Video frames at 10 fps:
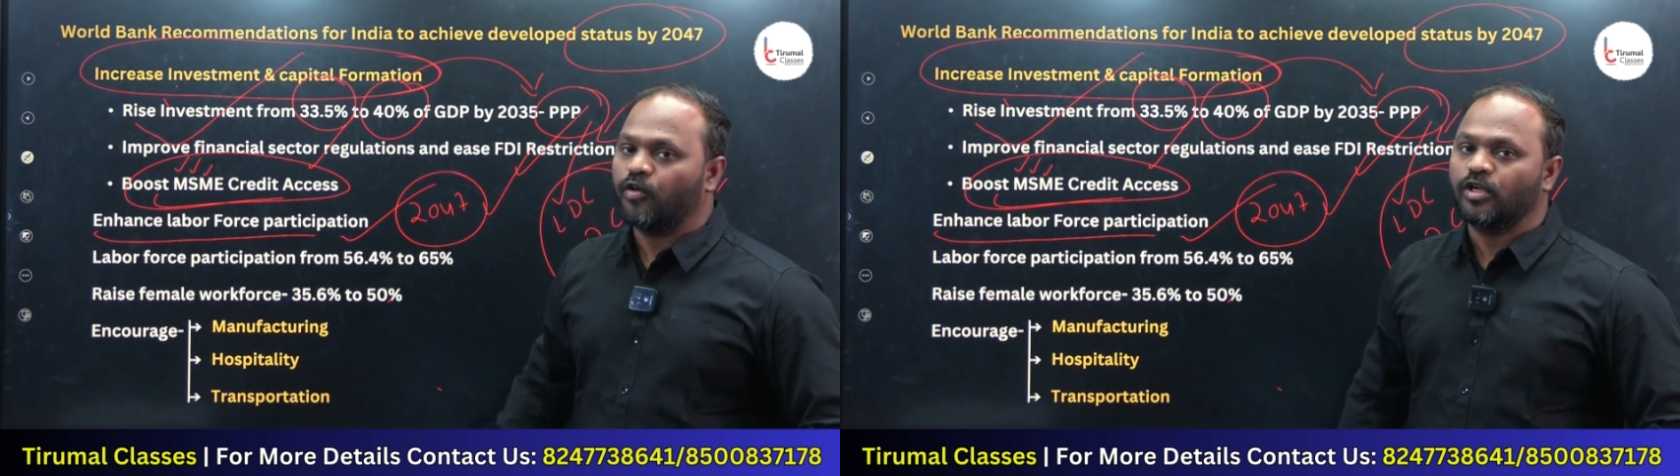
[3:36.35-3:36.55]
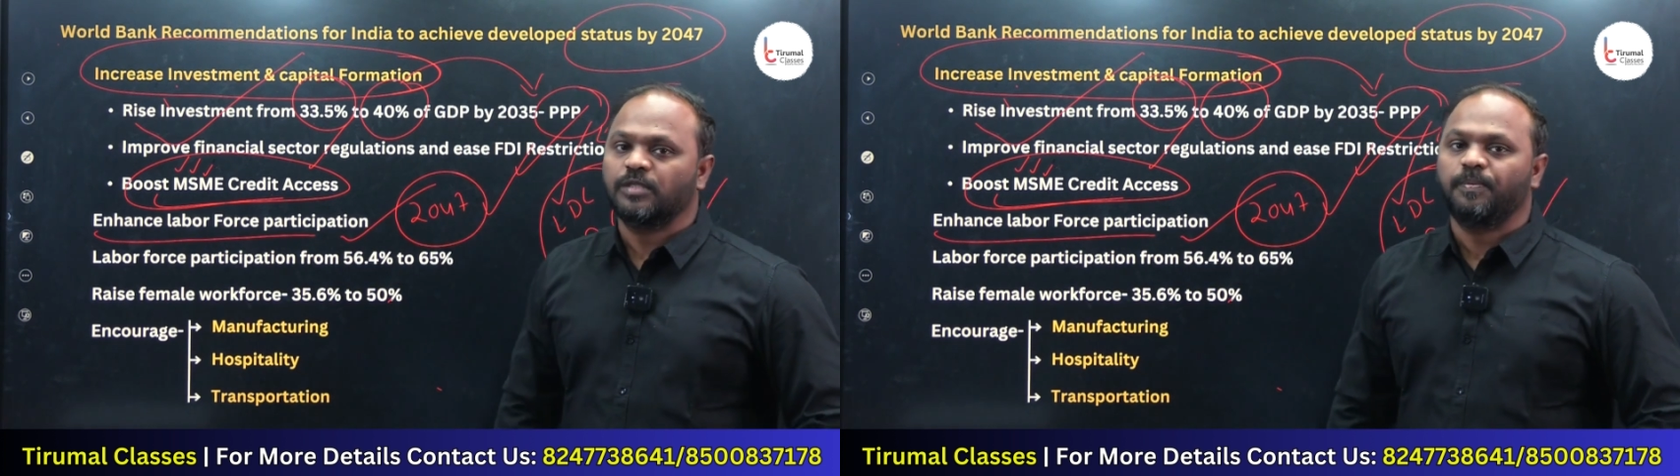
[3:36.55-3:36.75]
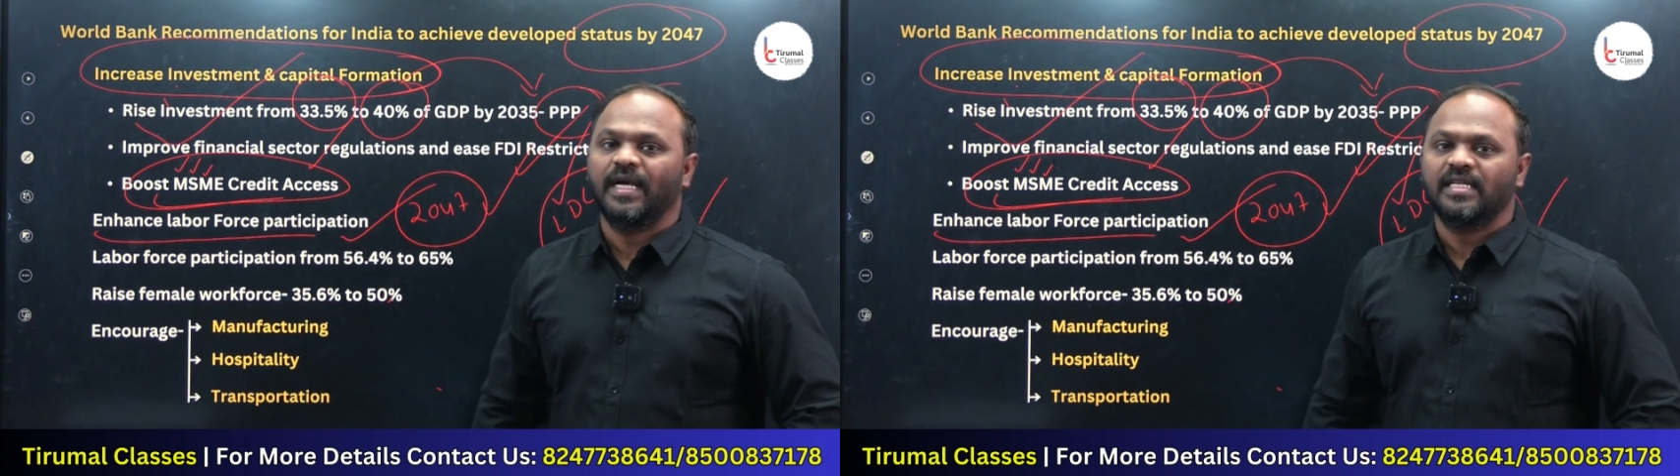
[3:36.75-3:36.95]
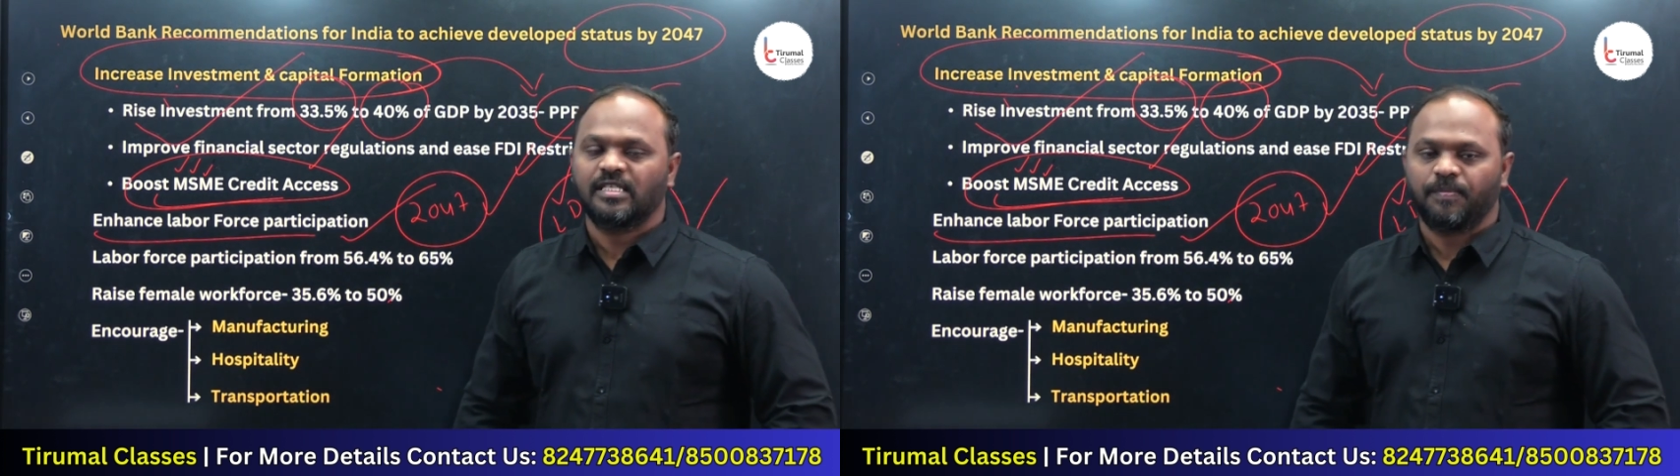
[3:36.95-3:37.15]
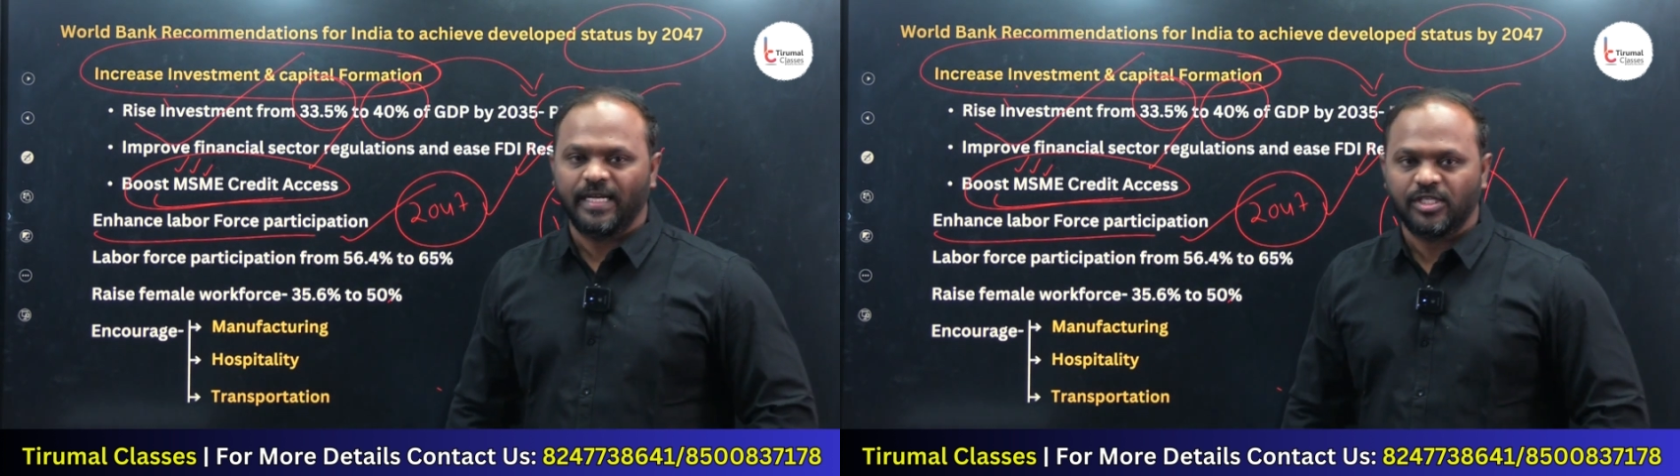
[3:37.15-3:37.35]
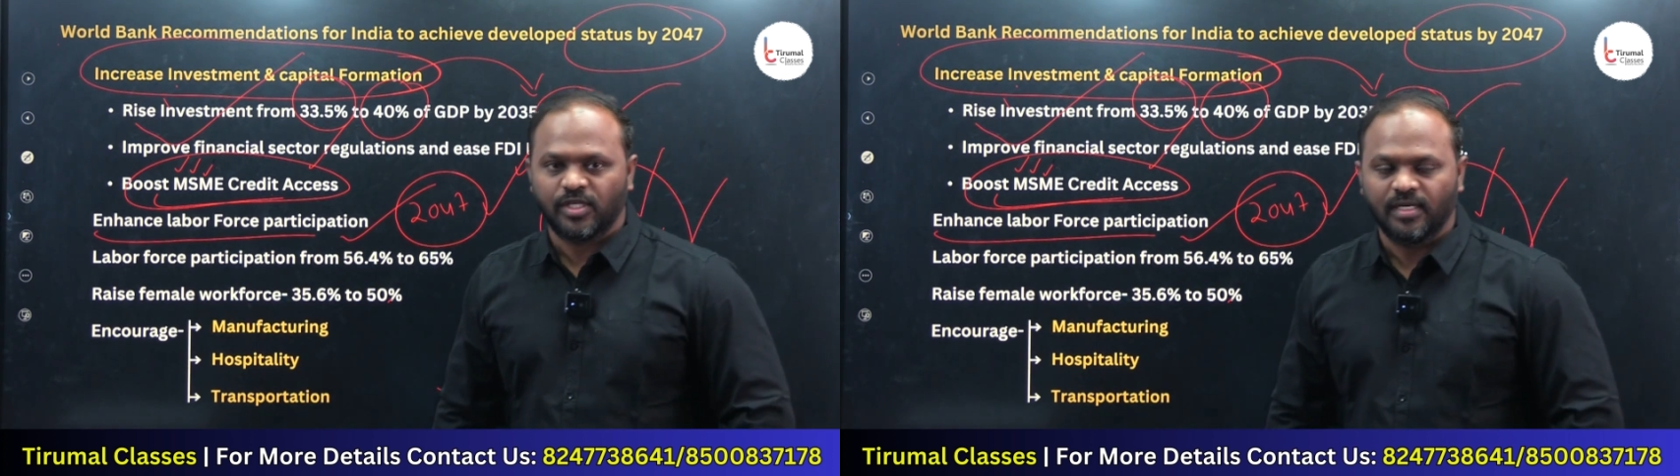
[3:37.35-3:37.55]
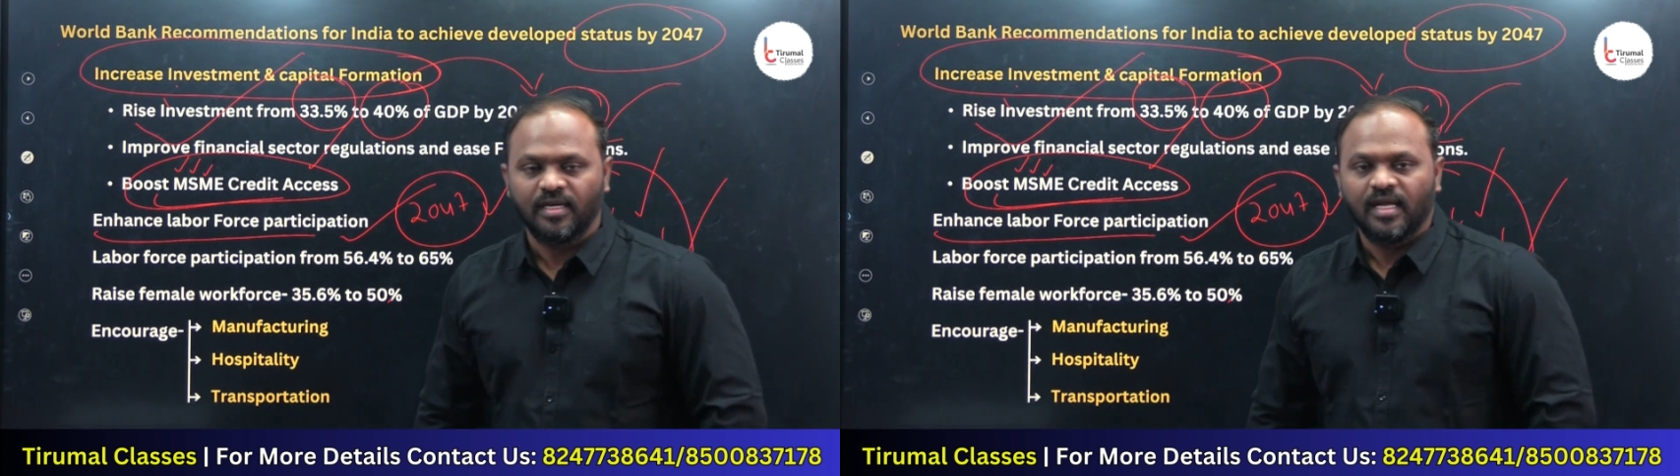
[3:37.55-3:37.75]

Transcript: force participation.